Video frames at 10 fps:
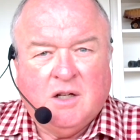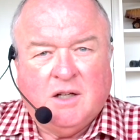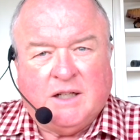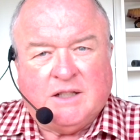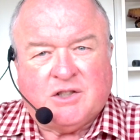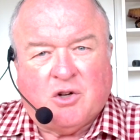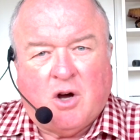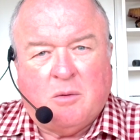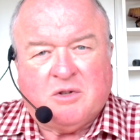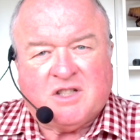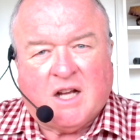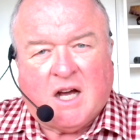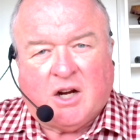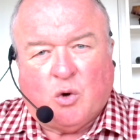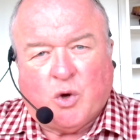It's time to
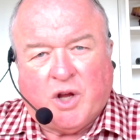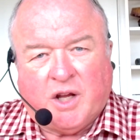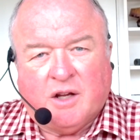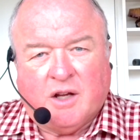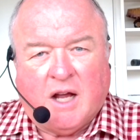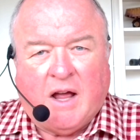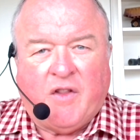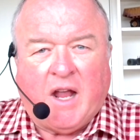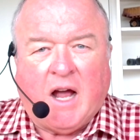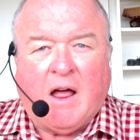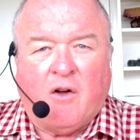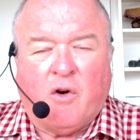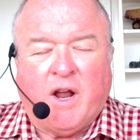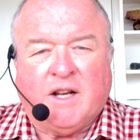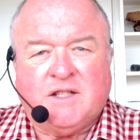start looking at the
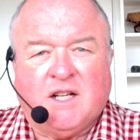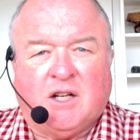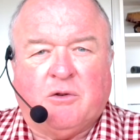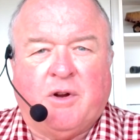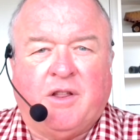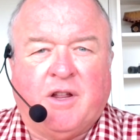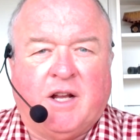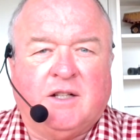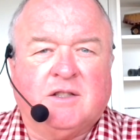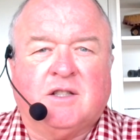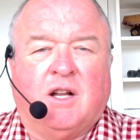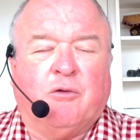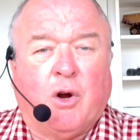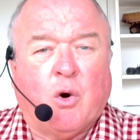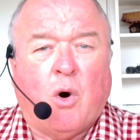other ancillary things that are
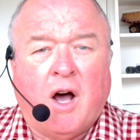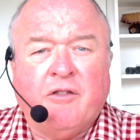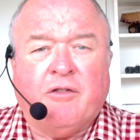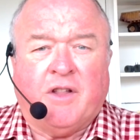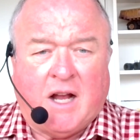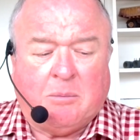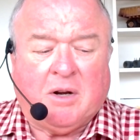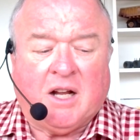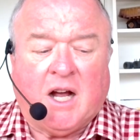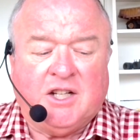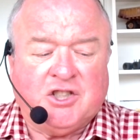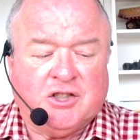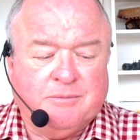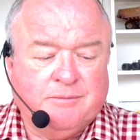required for the application.